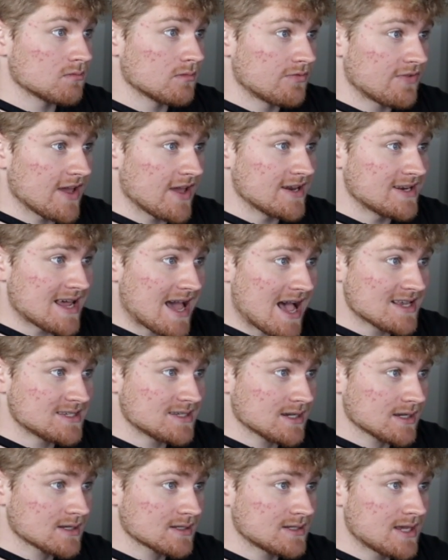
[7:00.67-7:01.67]

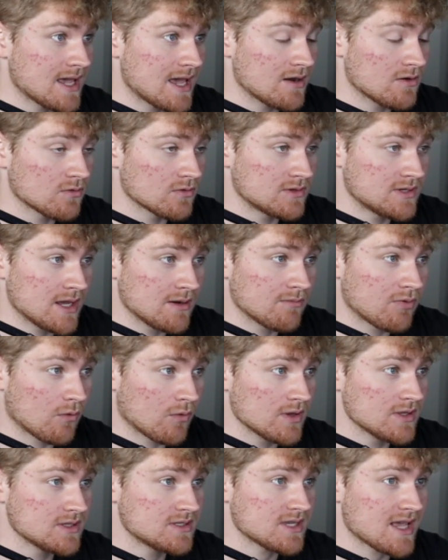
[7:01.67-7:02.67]
fantastic. 10
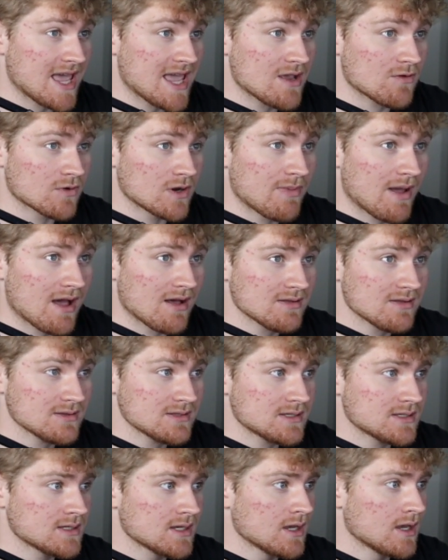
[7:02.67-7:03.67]
points, 8
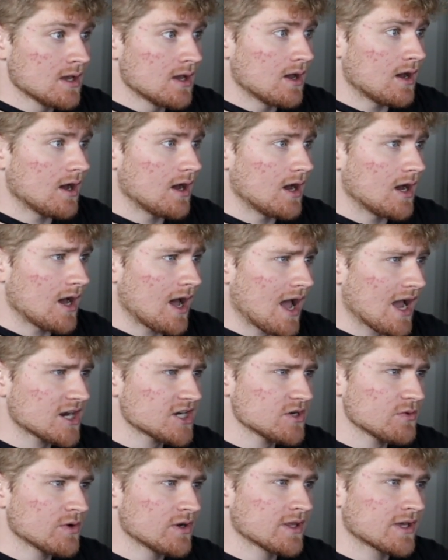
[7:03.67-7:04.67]
rebounds. I
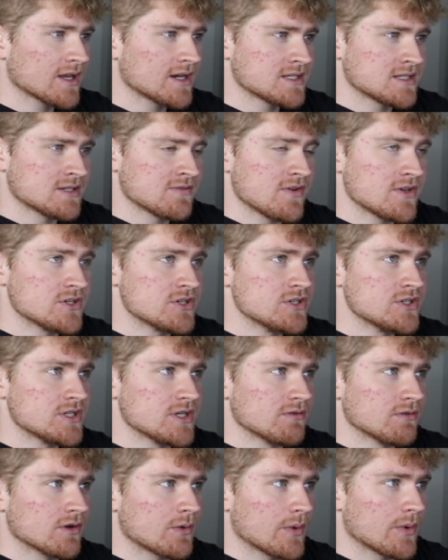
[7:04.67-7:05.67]
actually want to look at his efficiency
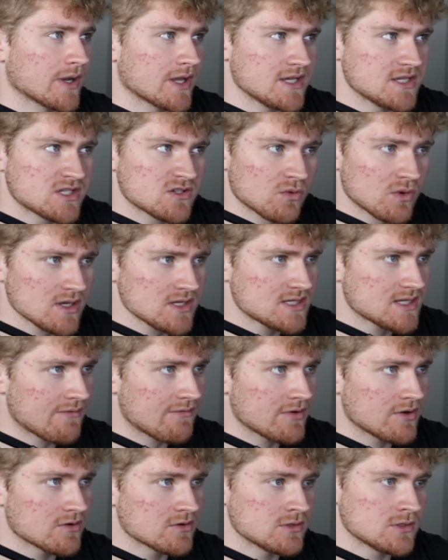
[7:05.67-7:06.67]
real quick. He's
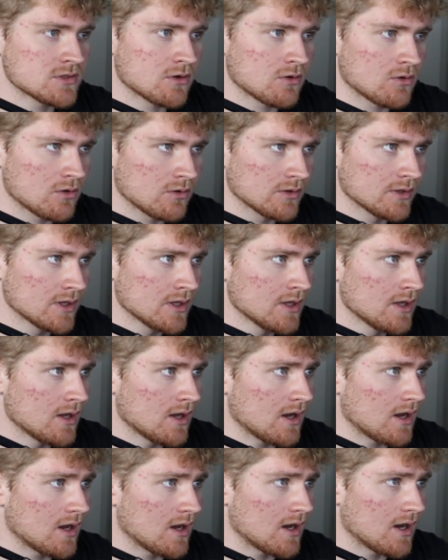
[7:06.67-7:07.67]
27 years old,
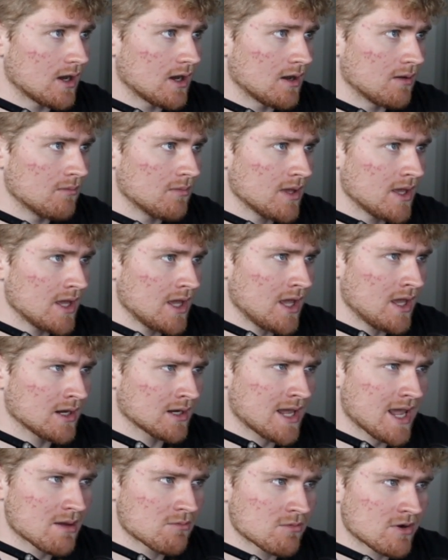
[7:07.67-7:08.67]
and
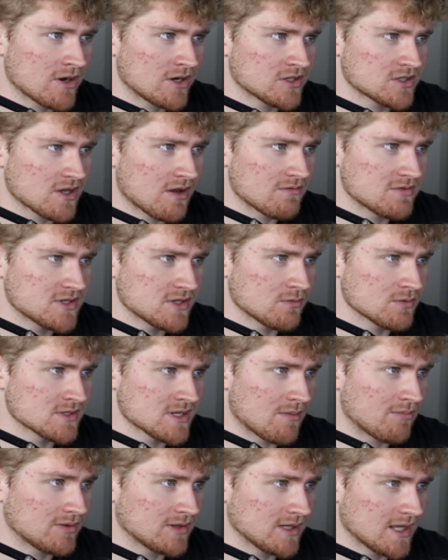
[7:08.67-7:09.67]
Cam Reddish obviously was
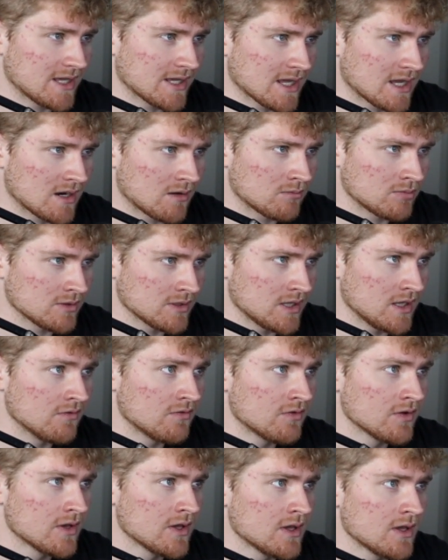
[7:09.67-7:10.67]
not playing, I don't
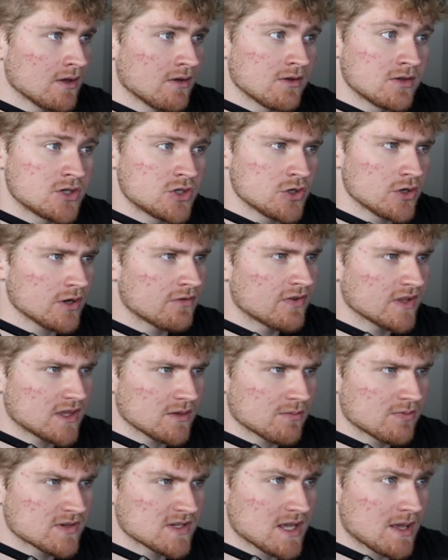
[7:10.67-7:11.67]
believe. Shooting
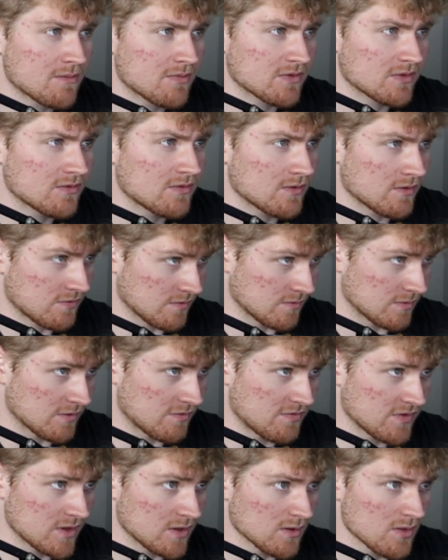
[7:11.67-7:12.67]
50% from the
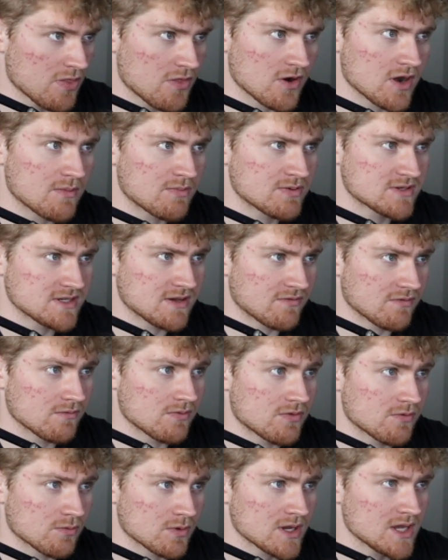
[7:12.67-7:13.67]
field, 30% from
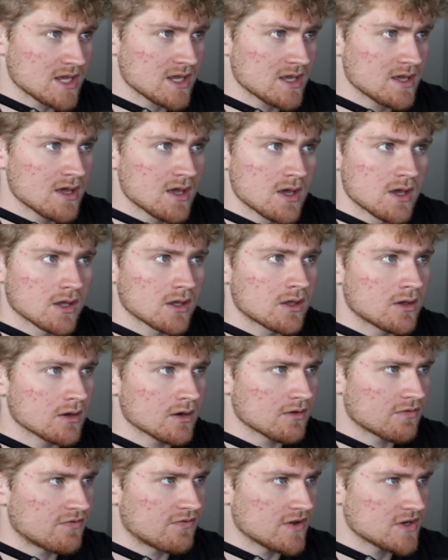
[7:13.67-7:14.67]
3. Good
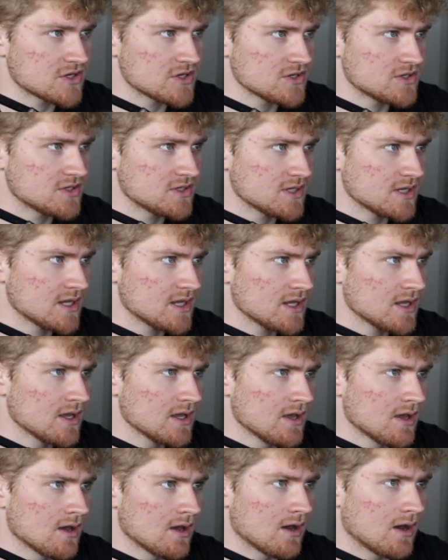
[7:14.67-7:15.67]
efficiency.
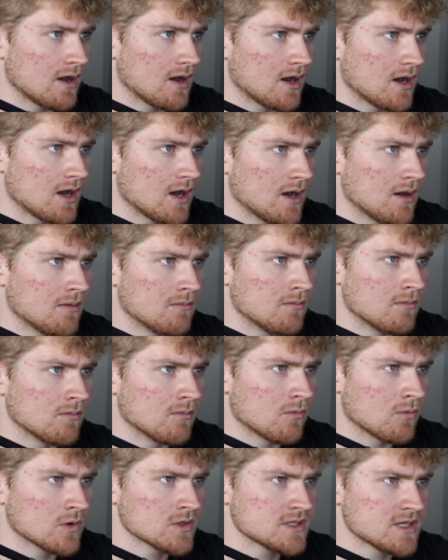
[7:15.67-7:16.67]

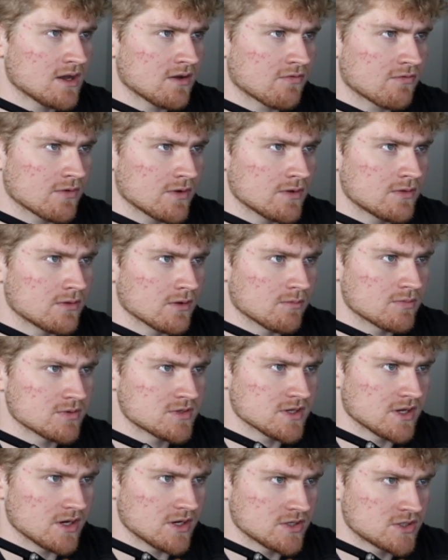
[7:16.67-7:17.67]
Where's that free throw
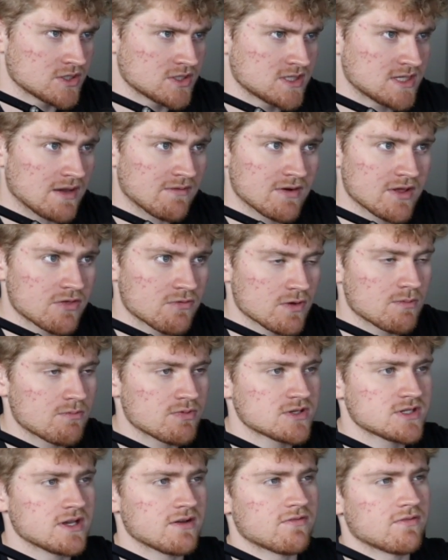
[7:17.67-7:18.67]
percentage?
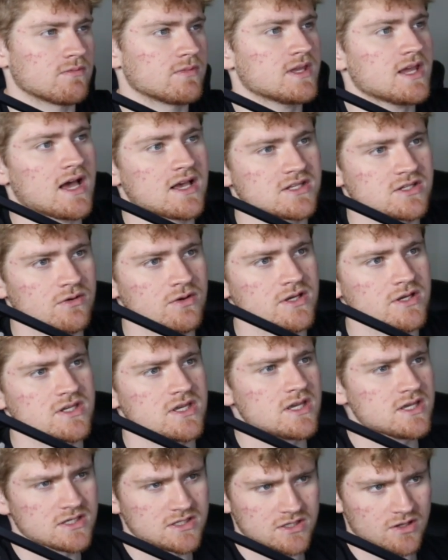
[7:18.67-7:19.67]
73% from. Yeah, so
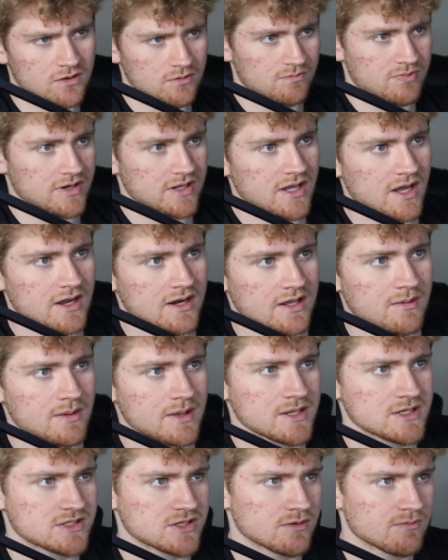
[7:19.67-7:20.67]
he's doing pretty good.
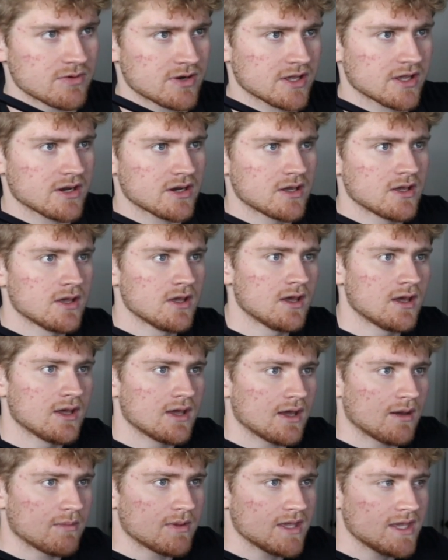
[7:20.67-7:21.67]
He's doing pretty good.
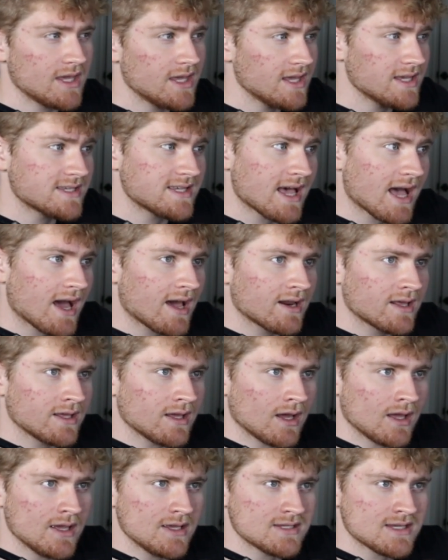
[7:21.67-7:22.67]
He's
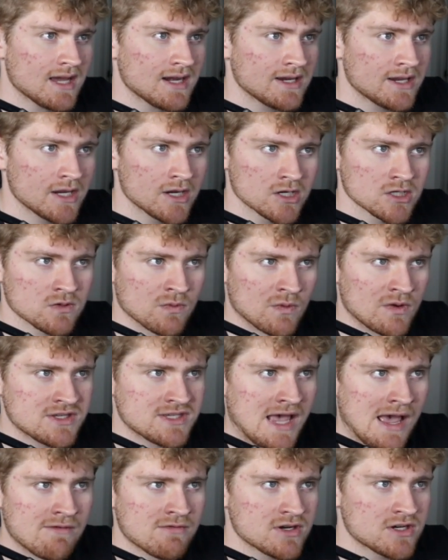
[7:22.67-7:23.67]
had years where he's
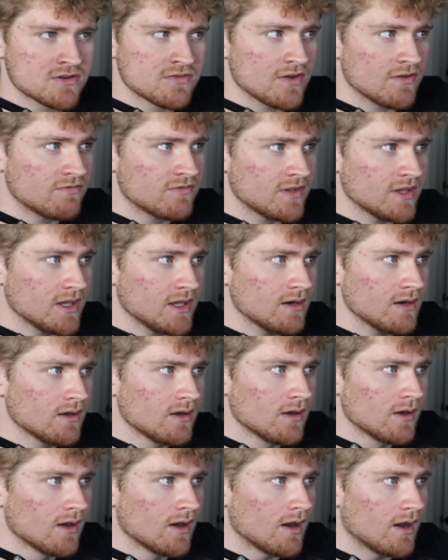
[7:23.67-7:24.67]
averaged 15.
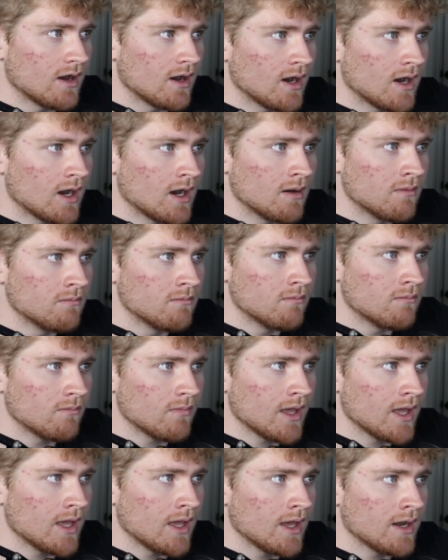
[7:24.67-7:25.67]

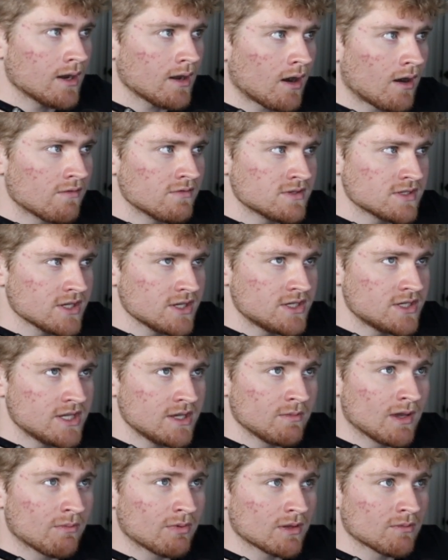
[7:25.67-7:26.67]
And obviously
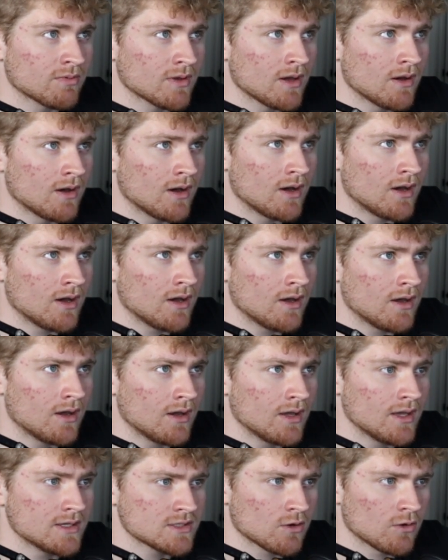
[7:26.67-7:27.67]
teaming up with
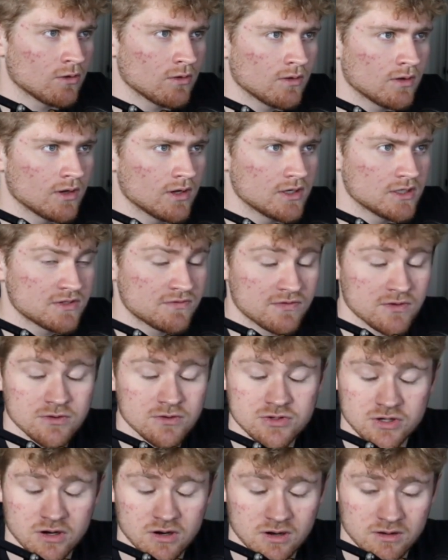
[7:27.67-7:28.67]
his
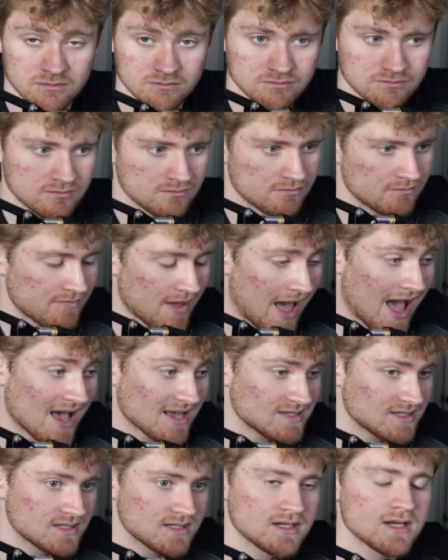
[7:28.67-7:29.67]
future
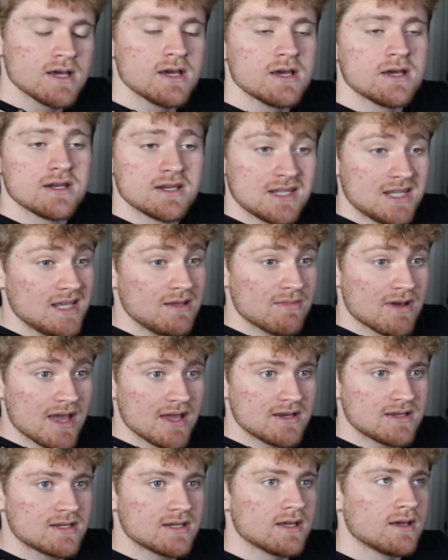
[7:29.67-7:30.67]
past
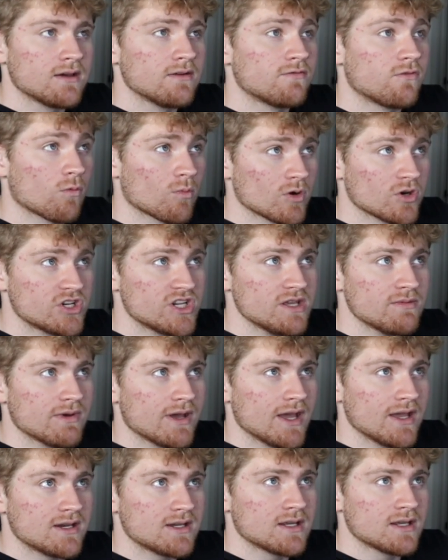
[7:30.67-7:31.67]
teammate, former
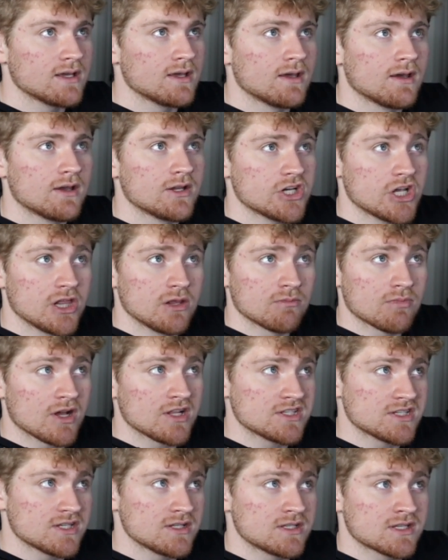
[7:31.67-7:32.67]
teammate, Jalen
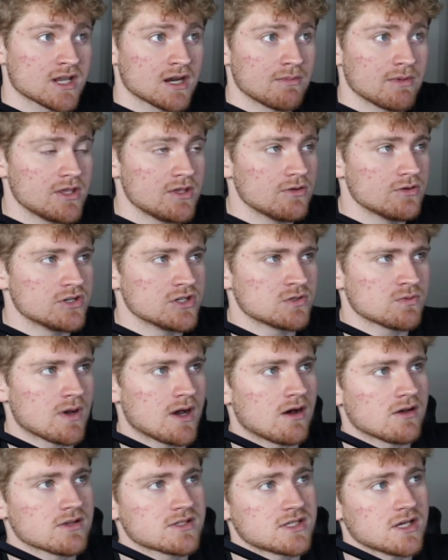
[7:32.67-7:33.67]
Brunson's going to be huge as
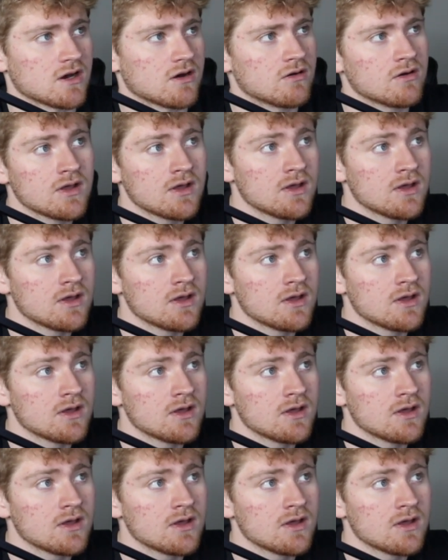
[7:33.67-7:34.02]
well. So,